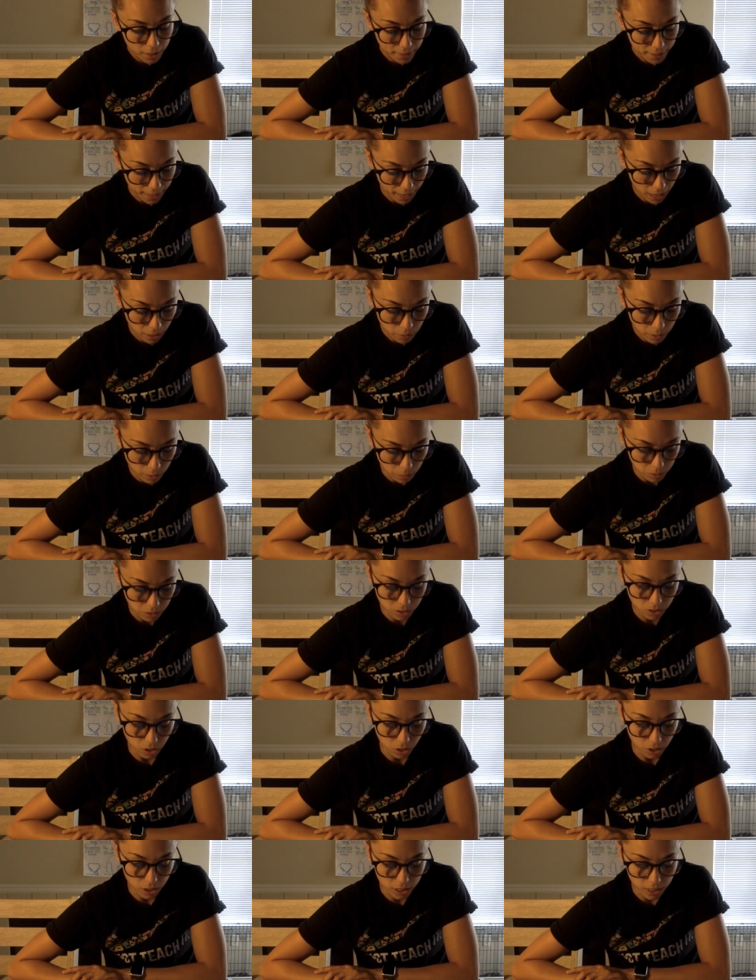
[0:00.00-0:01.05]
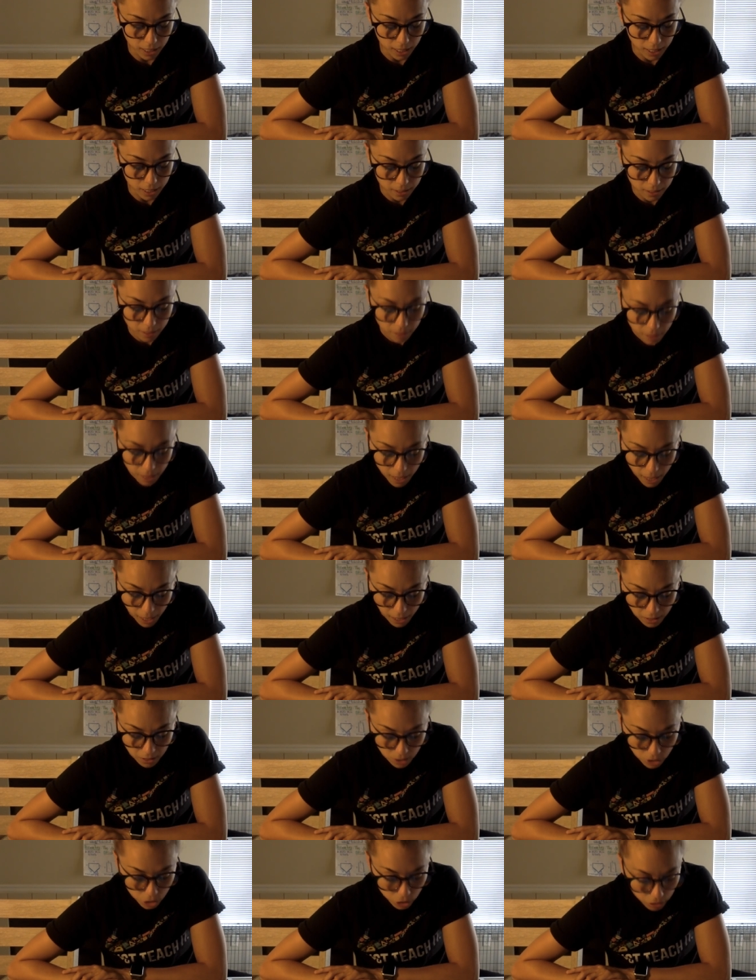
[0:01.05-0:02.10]
Now it was dark again.
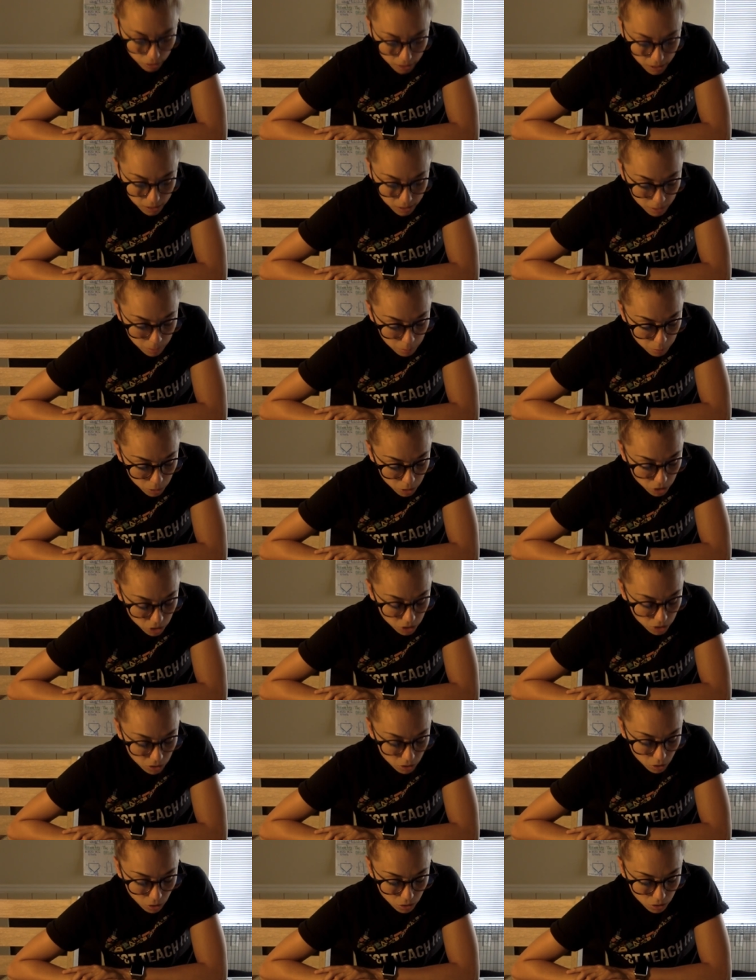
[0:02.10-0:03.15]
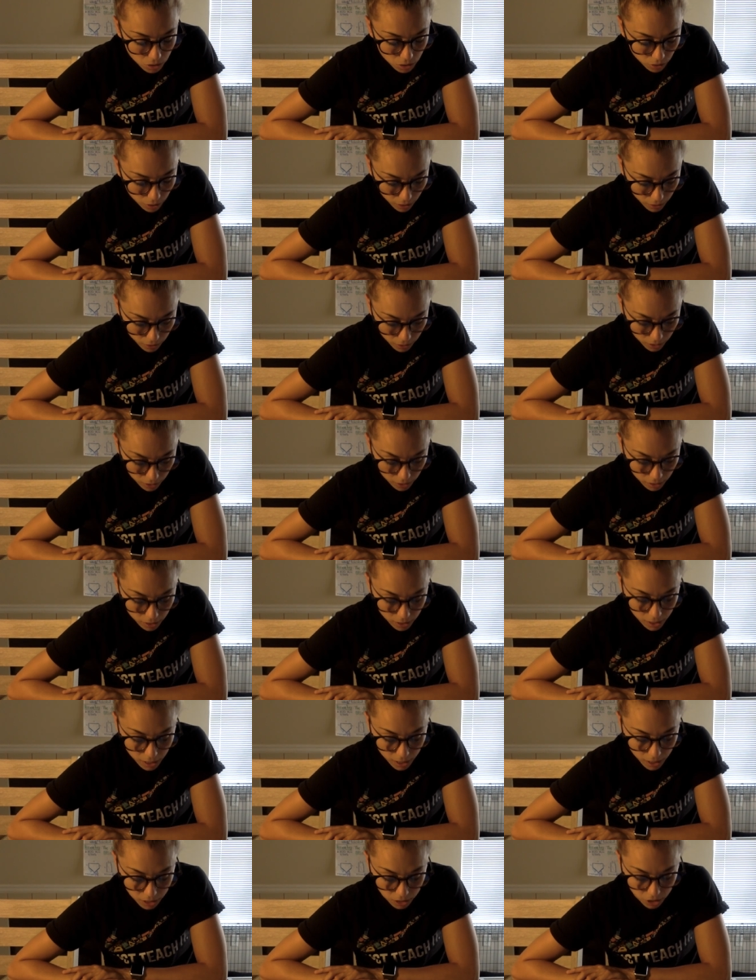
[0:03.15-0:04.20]
As the trees and bushes closed around her,
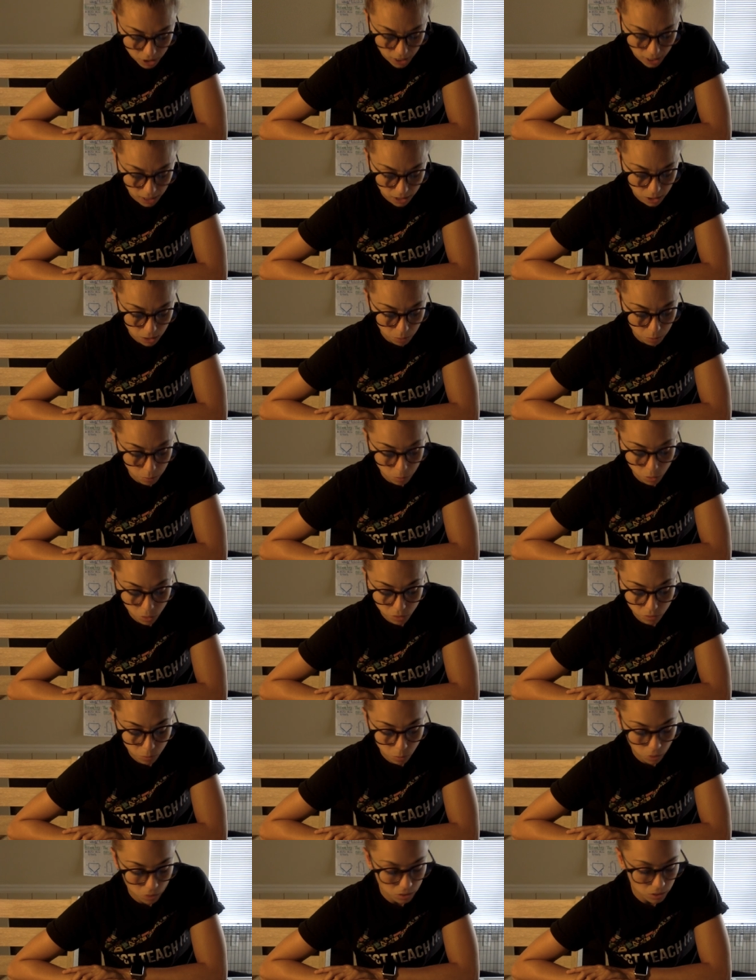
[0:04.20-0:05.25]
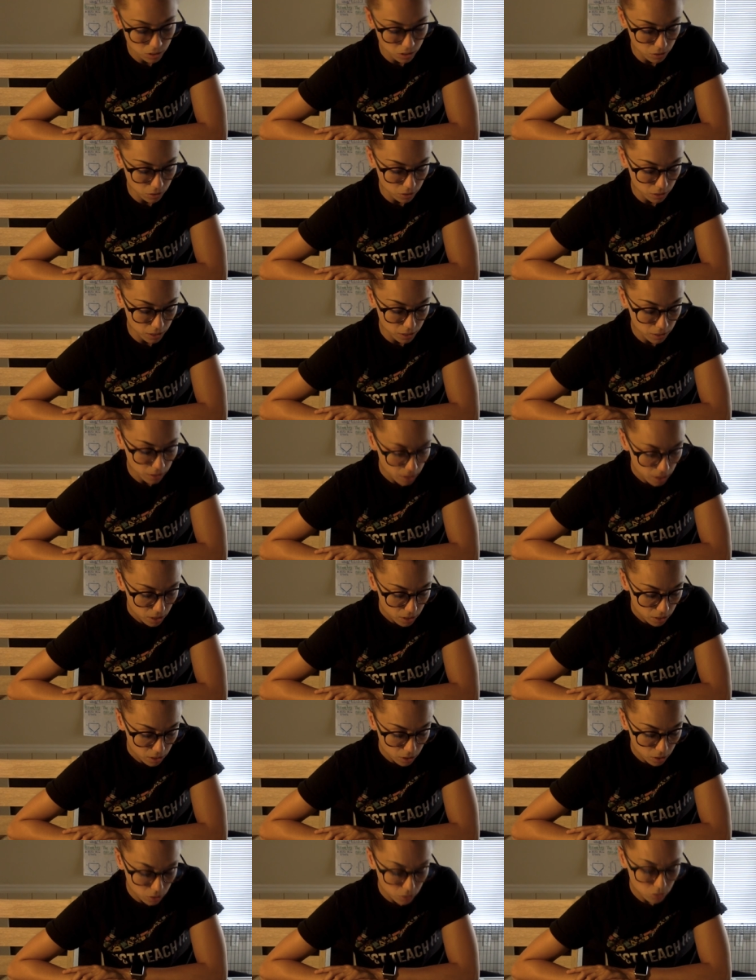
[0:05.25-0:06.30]
and she had to move more slowly,
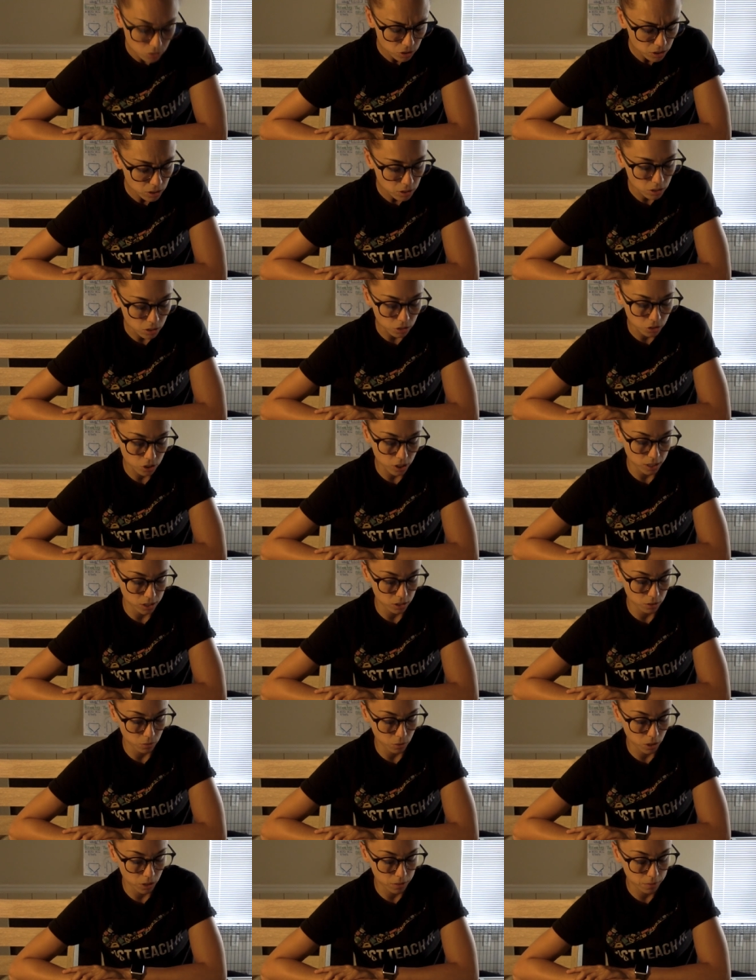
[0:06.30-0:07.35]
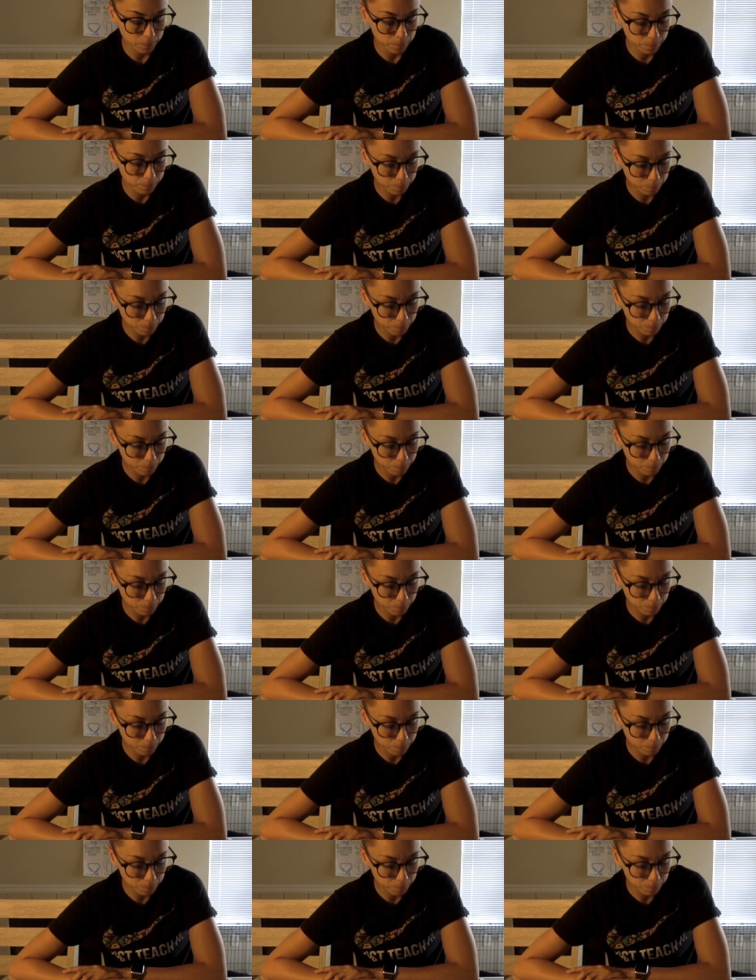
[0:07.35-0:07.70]
though she still tried to run.